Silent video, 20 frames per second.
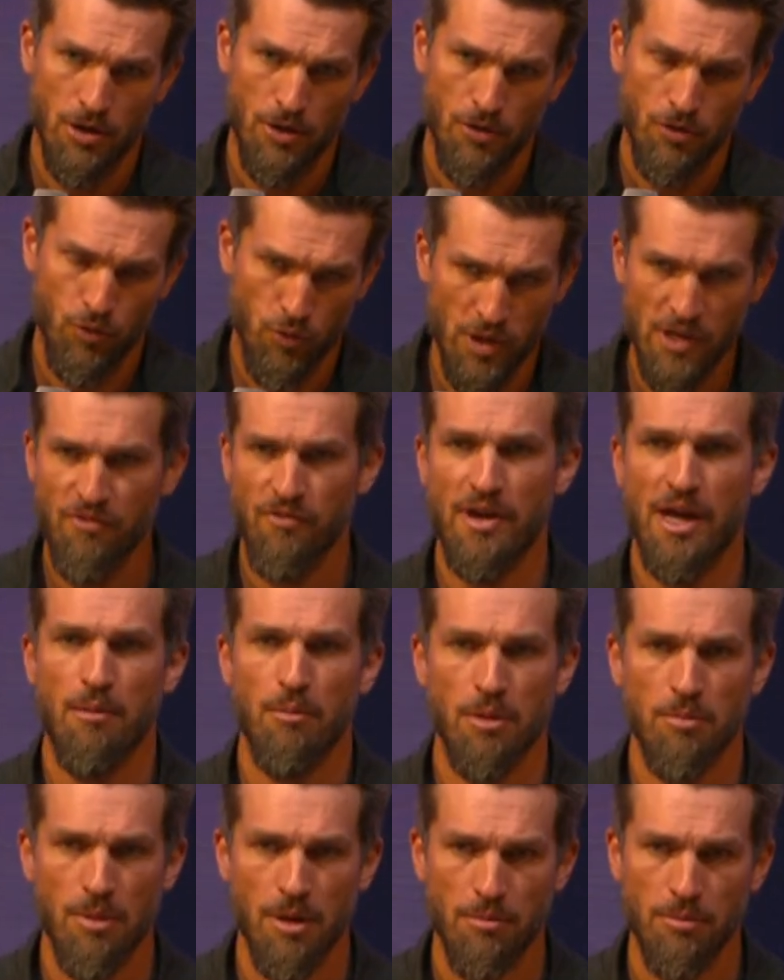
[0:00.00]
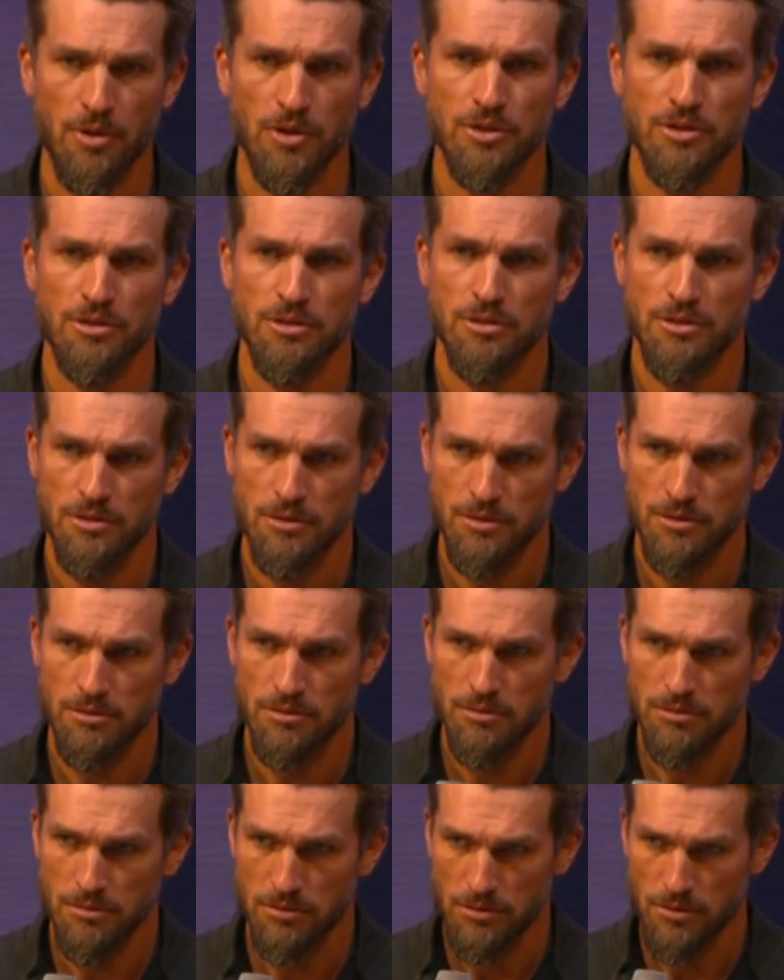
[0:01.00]
3 family members
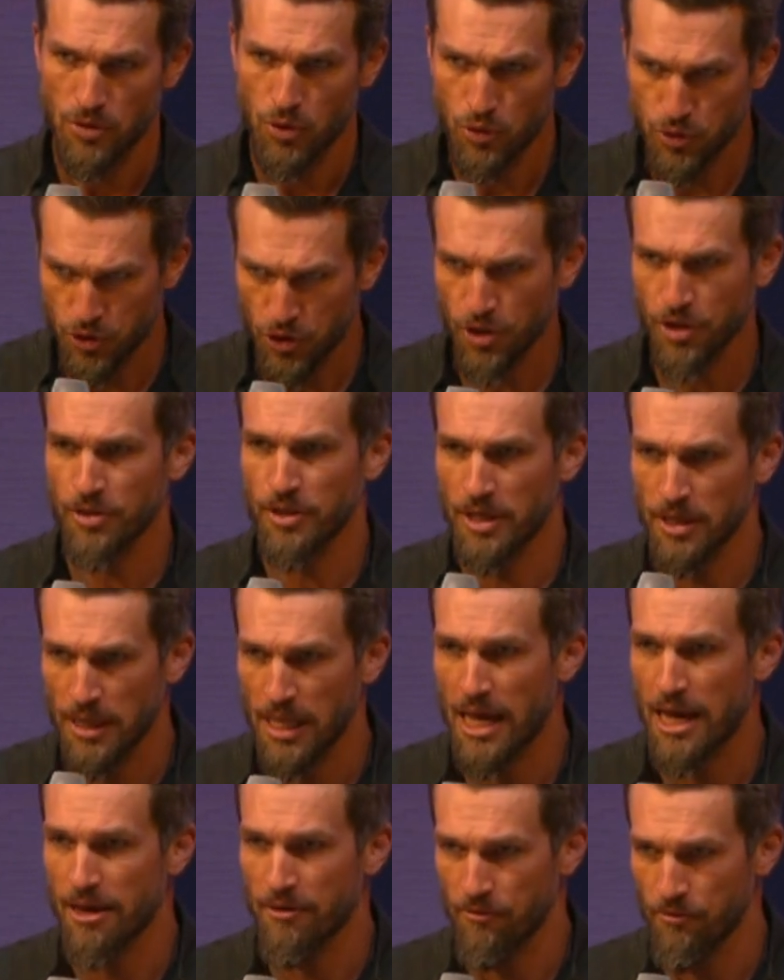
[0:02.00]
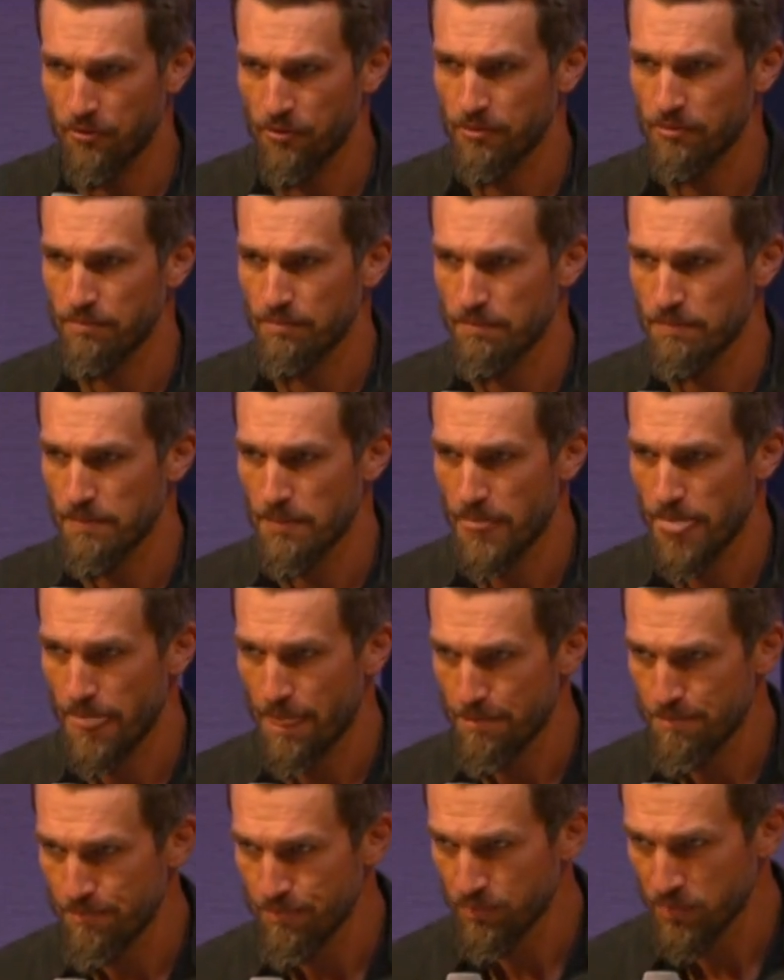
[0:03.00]
who took their life
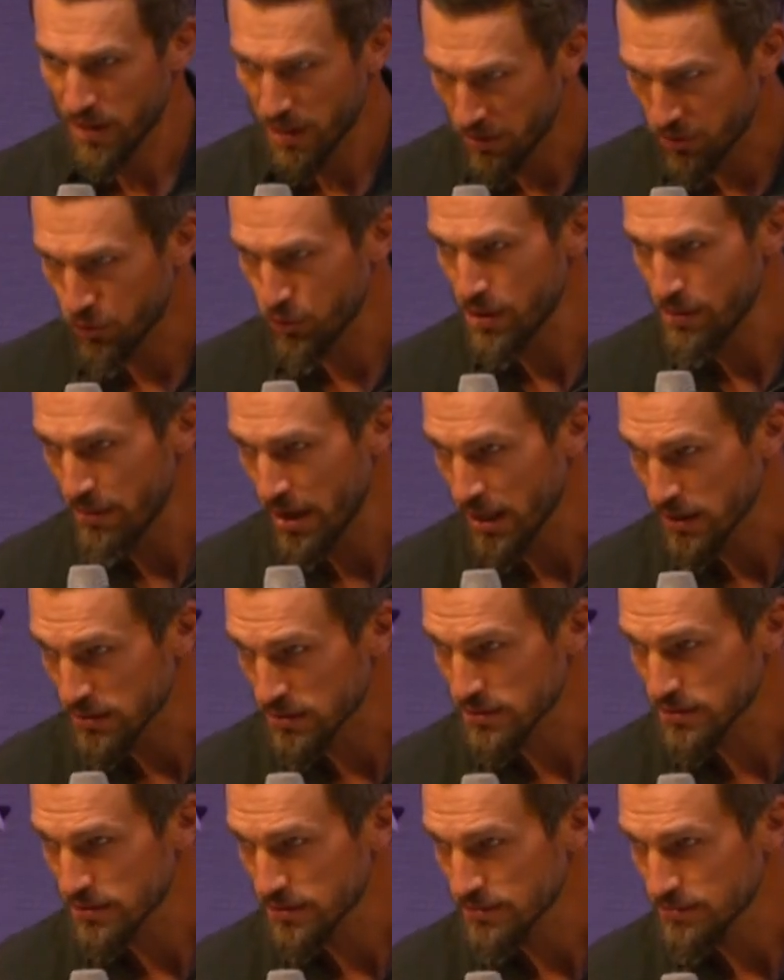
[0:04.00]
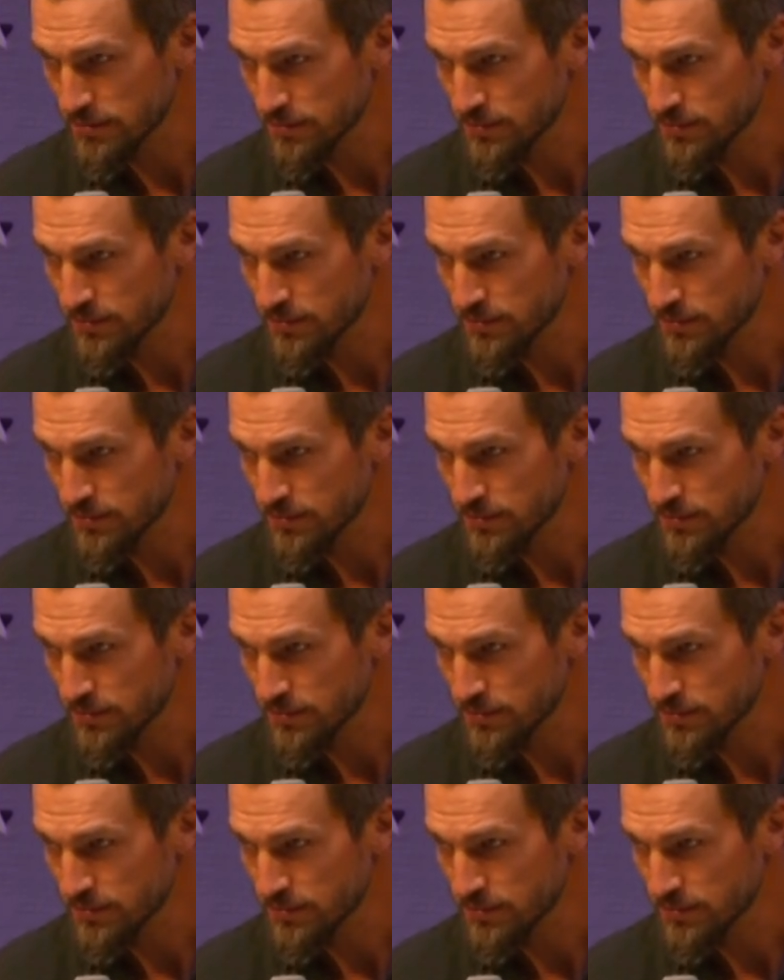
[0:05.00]
in 3 months.